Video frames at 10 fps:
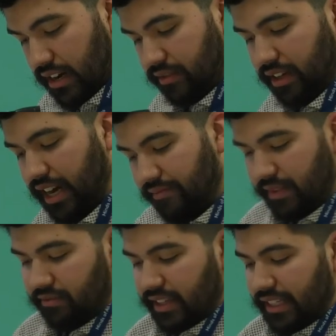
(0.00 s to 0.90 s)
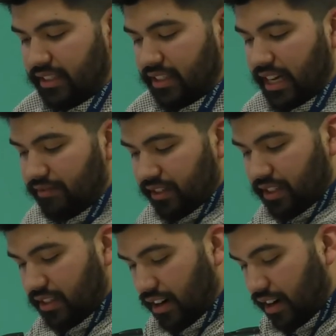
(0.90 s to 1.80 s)
With our government relations
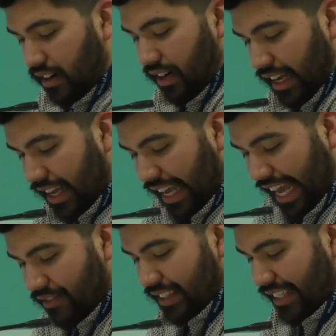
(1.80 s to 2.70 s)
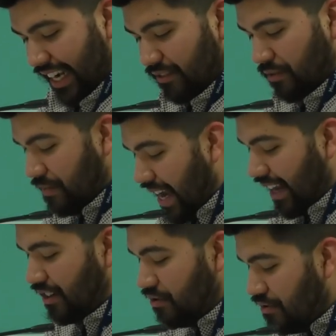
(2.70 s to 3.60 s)
efforts, our Ava Jane
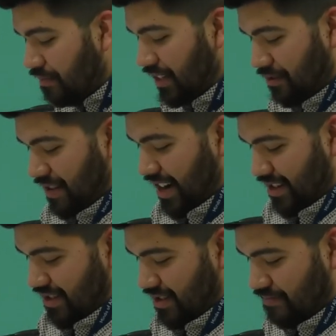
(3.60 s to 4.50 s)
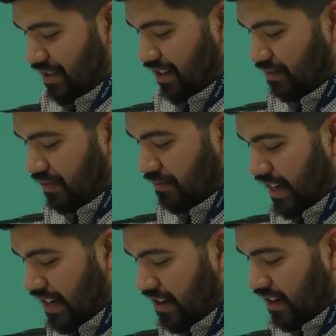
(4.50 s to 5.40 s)
Romaine Coombe Director, Paula
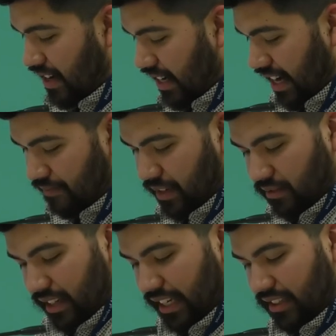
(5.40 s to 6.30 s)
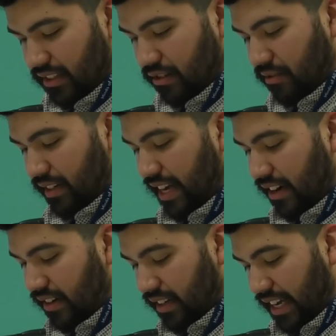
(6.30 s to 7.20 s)
Bremheger, and Government Relations
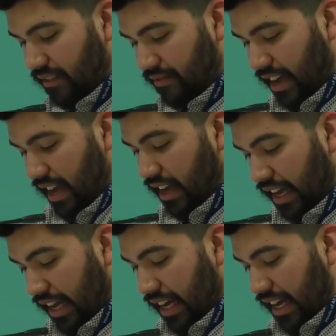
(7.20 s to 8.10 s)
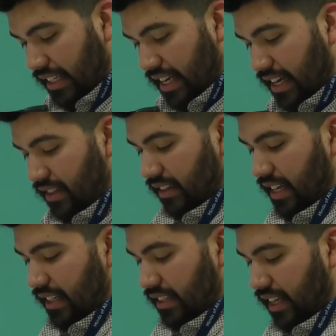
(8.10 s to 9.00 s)
Coordinator Elaine Fay attended the
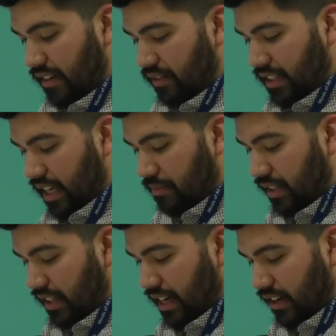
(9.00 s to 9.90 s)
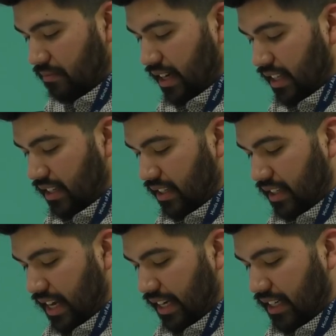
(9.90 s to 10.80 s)
legislative reception held by the
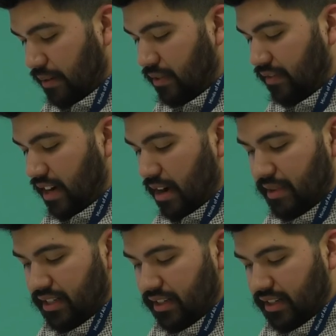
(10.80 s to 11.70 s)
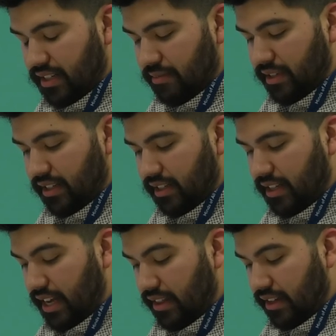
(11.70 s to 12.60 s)
Cincinnati Chamber of Commerce on December
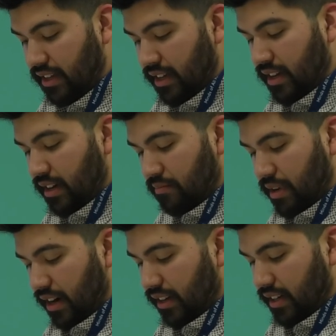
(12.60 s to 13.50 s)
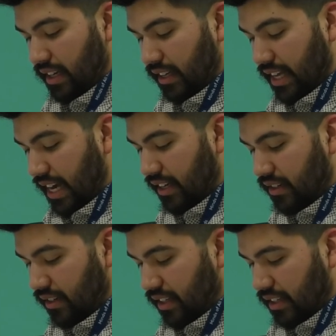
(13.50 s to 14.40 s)
16th. Paula and Elaine
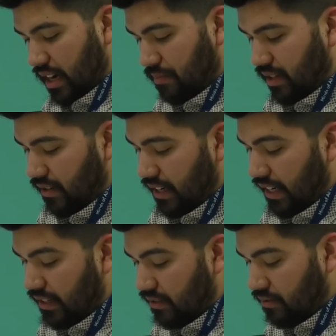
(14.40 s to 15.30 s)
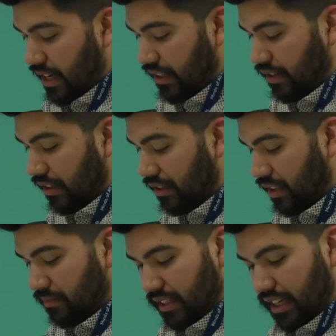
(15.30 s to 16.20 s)
took this opportunity to
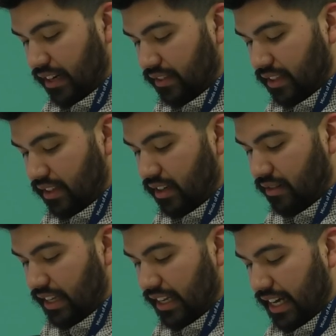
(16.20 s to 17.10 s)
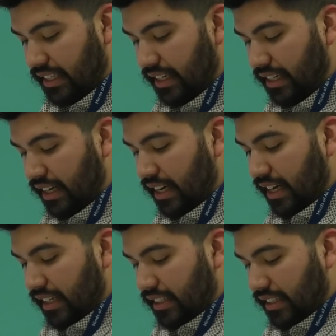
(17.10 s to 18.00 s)
introduce themselves to the newly elected
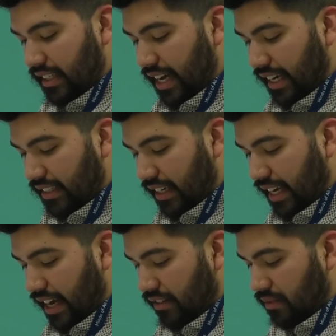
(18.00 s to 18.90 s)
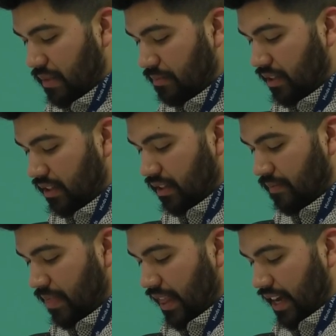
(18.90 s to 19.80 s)
Cincinnati City Council members
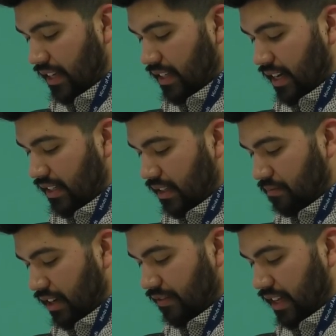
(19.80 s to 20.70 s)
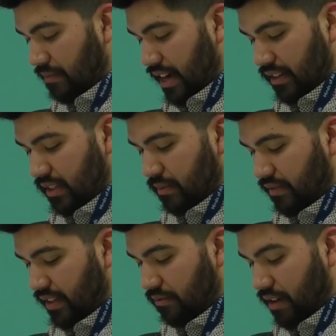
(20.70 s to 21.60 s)
and talk to them briefly about some
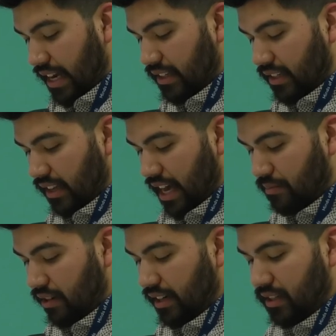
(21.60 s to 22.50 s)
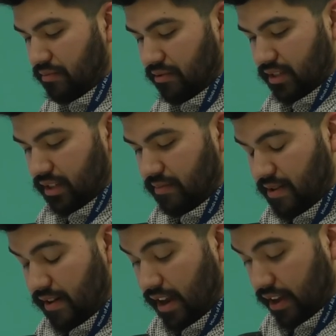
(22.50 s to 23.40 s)
of the ways the library supports the
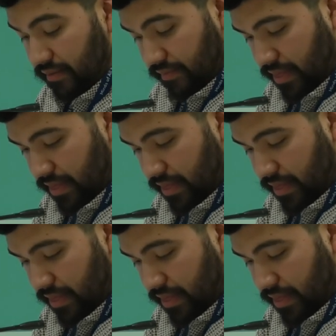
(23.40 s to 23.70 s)
community.